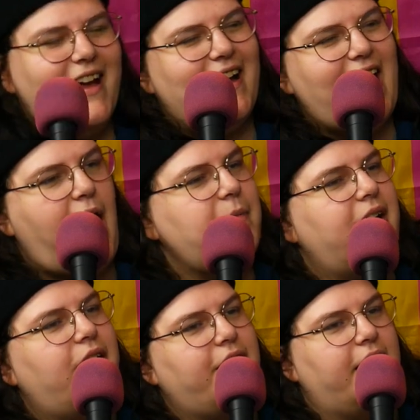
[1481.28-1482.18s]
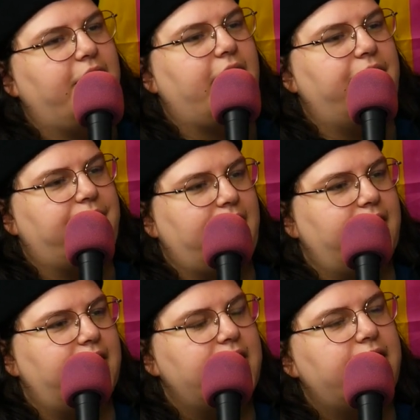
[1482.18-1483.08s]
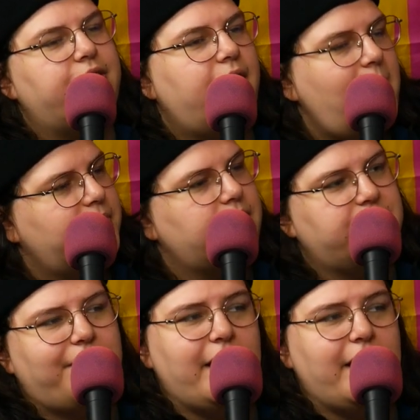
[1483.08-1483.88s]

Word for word: yeah, I mean, okay, okay, okay. Third episode is